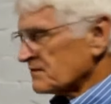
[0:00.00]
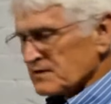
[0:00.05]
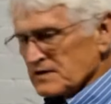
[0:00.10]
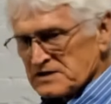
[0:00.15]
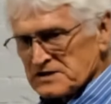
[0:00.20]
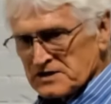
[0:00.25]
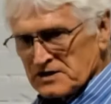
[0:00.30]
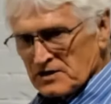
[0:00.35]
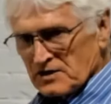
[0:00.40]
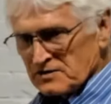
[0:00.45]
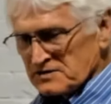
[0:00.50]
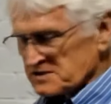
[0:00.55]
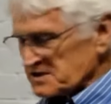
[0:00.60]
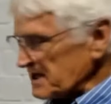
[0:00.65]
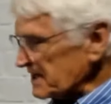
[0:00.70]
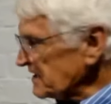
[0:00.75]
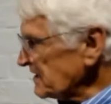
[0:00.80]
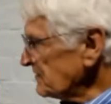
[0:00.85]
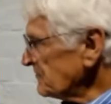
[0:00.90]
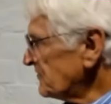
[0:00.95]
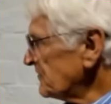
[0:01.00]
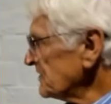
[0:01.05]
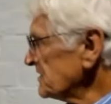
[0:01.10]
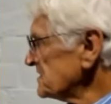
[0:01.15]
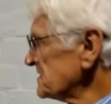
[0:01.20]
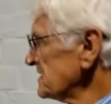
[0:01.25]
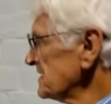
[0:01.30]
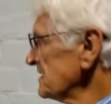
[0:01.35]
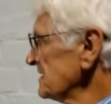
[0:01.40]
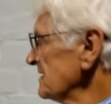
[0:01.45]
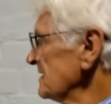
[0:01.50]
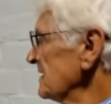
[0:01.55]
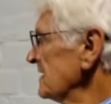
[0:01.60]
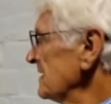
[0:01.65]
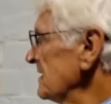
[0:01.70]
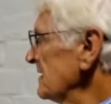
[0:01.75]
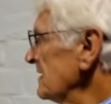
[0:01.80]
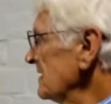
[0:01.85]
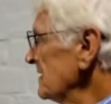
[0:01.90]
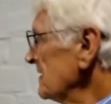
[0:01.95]
fishing, like jenny fishing.
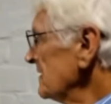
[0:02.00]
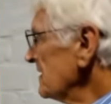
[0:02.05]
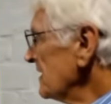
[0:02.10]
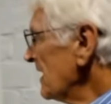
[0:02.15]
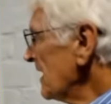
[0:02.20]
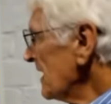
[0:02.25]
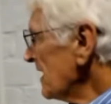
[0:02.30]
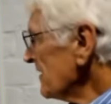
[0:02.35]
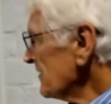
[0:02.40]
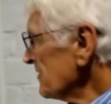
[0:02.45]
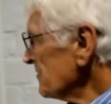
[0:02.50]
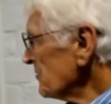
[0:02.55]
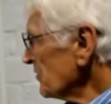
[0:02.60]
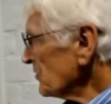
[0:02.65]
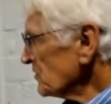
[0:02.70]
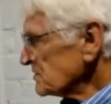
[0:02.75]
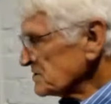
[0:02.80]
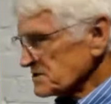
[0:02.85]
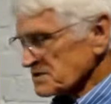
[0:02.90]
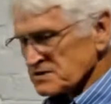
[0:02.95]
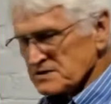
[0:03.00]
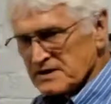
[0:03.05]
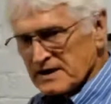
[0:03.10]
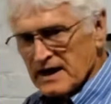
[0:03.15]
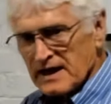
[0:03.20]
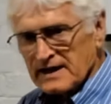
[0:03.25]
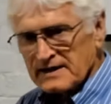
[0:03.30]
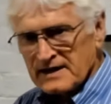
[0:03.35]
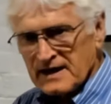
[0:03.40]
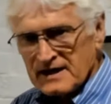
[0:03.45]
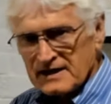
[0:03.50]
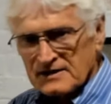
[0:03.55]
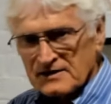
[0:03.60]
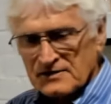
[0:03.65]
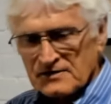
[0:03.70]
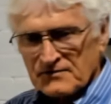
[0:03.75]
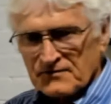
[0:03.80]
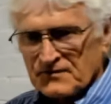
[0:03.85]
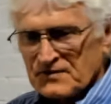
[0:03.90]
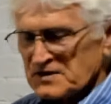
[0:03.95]
The boys used to go down
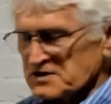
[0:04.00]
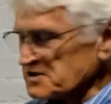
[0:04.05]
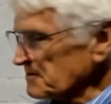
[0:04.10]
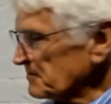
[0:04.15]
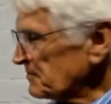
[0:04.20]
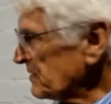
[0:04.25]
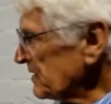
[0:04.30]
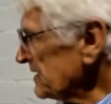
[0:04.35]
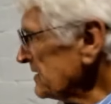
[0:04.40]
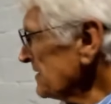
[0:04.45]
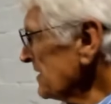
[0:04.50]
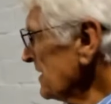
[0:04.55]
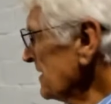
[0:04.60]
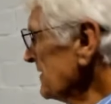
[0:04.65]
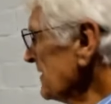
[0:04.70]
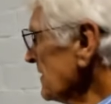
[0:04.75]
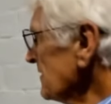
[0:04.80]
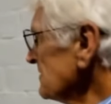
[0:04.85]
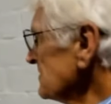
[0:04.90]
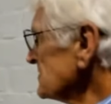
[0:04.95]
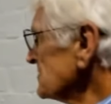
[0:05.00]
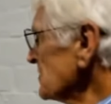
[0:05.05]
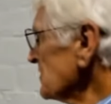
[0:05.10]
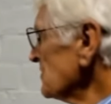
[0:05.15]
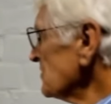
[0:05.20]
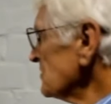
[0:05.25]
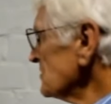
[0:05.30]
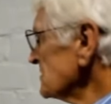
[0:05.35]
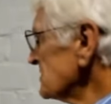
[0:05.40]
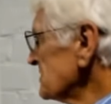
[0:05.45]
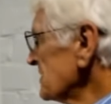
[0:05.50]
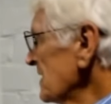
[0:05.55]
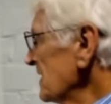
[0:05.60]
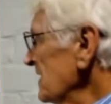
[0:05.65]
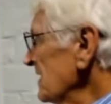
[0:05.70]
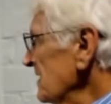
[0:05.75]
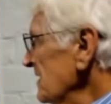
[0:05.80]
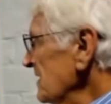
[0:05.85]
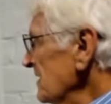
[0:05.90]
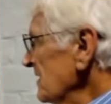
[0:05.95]
and fish a bit, and there was always
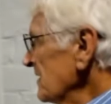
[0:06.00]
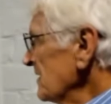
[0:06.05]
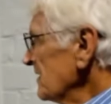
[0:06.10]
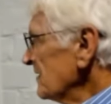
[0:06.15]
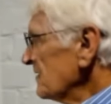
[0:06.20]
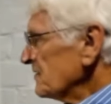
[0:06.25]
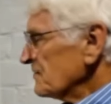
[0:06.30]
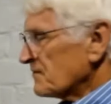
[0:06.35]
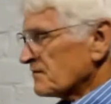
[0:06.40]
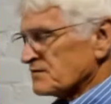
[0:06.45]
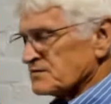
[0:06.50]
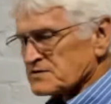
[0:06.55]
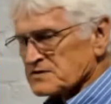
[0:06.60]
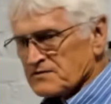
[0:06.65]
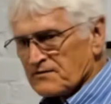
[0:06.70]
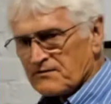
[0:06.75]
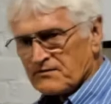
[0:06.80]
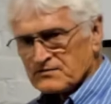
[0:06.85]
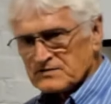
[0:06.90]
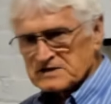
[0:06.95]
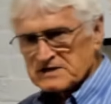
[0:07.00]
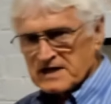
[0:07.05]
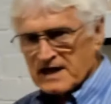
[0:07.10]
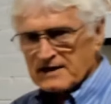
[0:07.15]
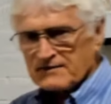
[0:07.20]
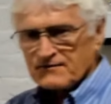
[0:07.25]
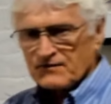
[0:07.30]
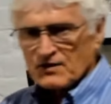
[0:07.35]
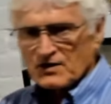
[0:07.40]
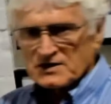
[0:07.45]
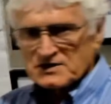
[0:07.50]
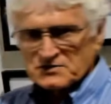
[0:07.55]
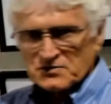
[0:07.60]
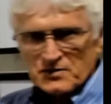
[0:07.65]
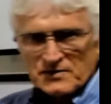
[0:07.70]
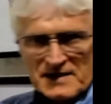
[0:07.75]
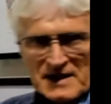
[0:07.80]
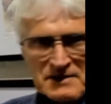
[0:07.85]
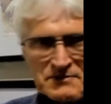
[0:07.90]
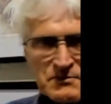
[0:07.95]
sandflies
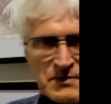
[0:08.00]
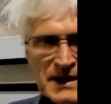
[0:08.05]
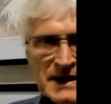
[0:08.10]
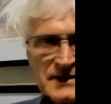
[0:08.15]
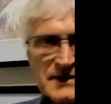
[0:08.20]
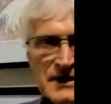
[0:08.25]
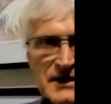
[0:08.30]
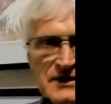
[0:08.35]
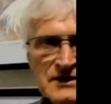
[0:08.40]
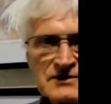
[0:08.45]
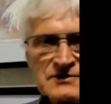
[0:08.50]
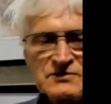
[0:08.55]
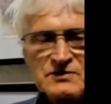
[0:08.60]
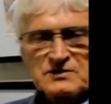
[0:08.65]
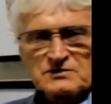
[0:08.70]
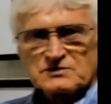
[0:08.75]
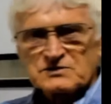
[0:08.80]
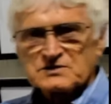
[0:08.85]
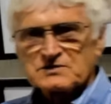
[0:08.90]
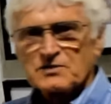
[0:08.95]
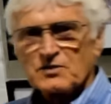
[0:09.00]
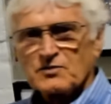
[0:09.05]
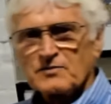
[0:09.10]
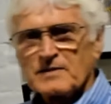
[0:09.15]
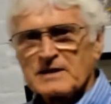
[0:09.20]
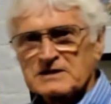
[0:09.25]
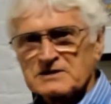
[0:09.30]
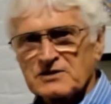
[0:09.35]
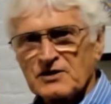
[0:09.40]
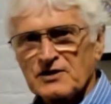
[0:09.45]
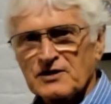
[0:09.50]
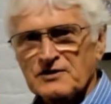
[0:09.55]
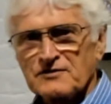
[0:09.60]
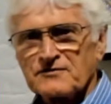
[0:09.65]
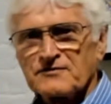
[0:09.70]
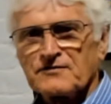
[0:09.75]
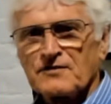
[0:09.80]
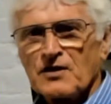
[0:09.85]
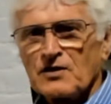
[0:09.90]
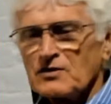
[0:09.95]
with that banner. It was almost like a
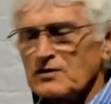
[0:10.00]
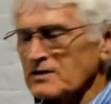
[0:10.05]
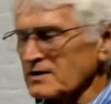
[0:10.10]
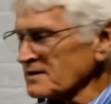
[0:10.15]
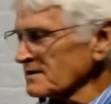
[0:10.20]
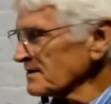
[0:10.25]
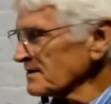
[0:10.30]
fog,